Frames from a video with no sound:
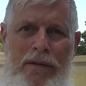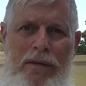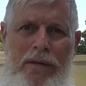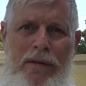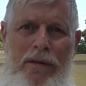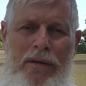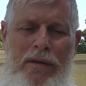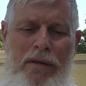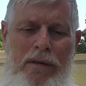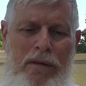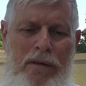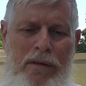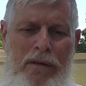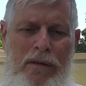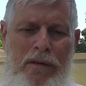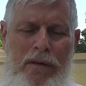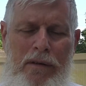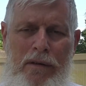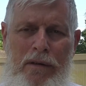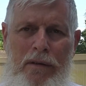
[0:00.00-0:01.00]

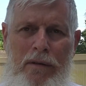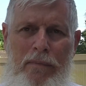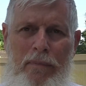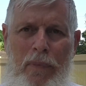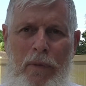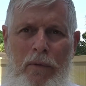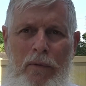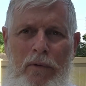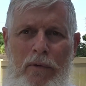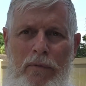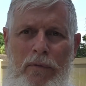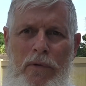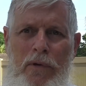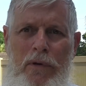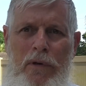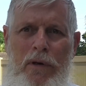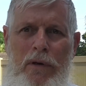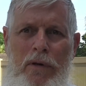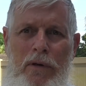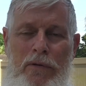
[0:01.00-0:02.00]
I wonder if you
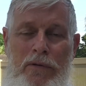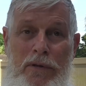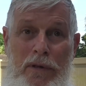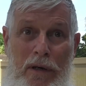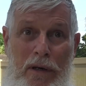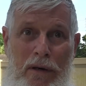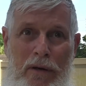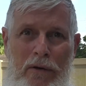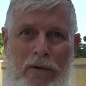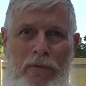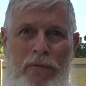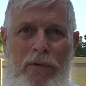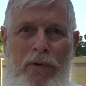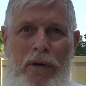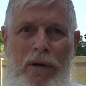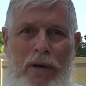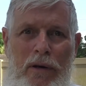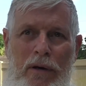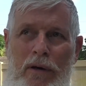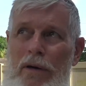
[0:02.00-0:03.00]
could go sit in your
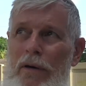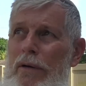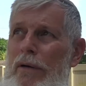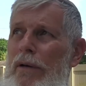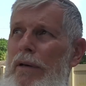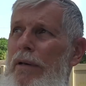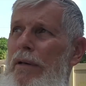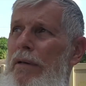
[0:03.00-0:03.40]
front yard.